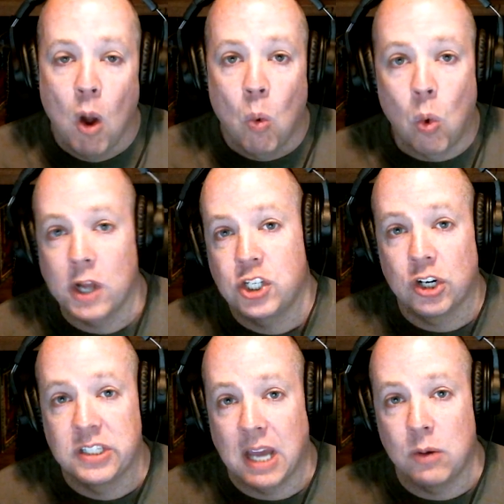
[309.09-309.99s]
Once
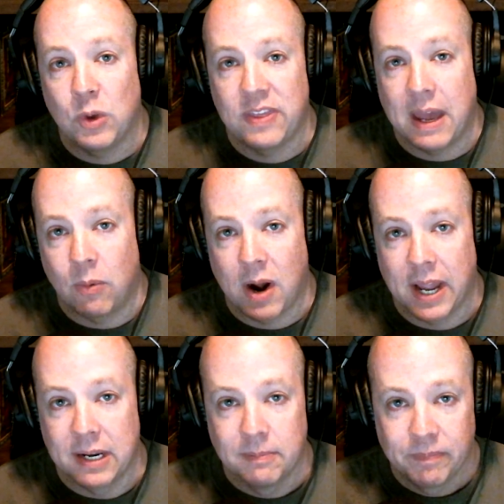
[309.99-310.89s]
you're done with that
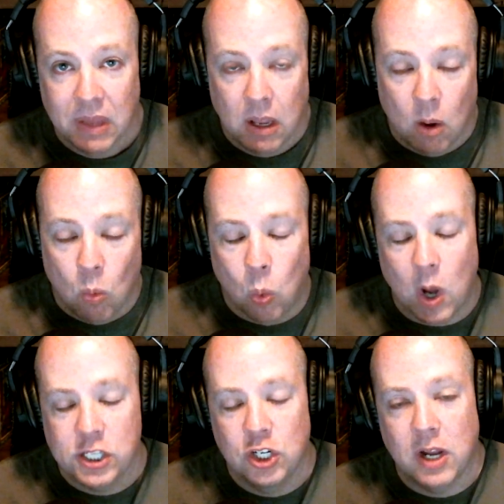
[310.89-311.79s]
ride,
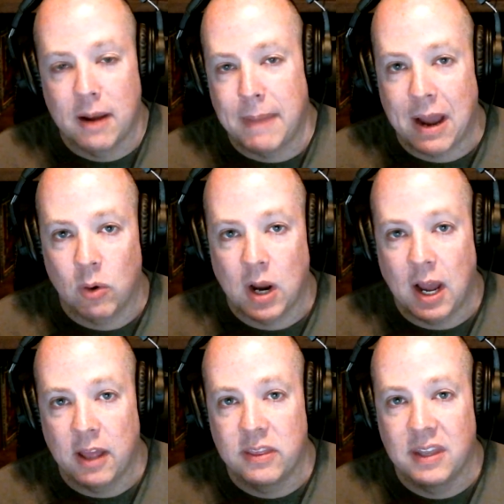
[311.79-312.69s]
once you come out,
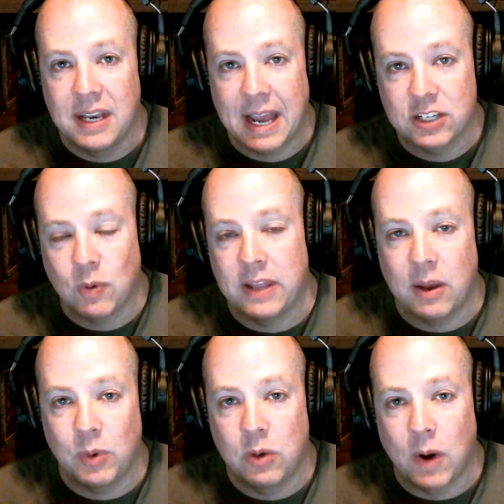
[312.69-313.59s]
the next ride
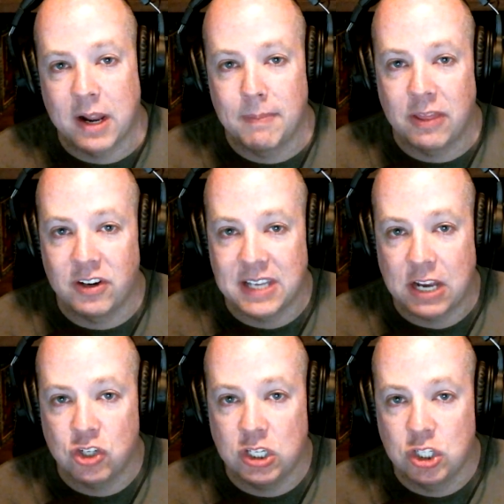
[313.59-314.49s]
that we'd recommend, there's
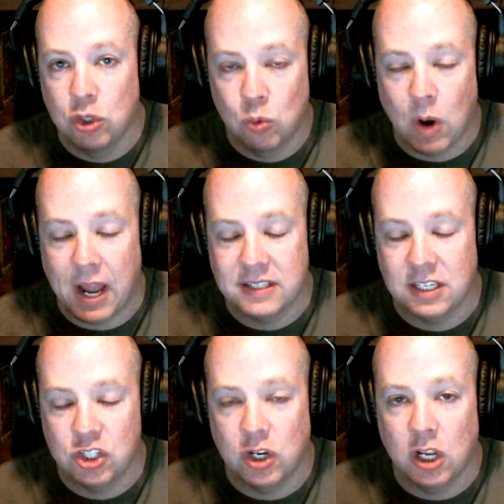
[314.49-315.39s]
actually 2 rides
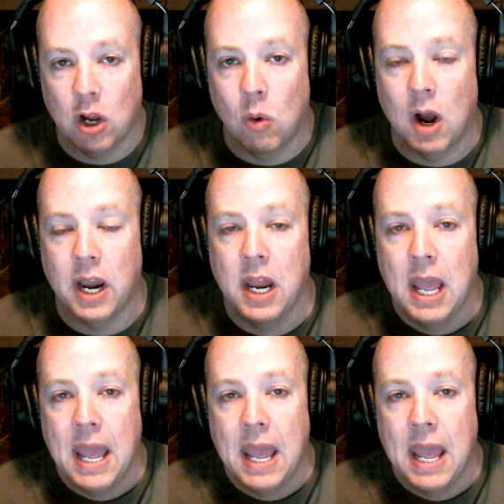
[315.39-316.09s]
that you can go on,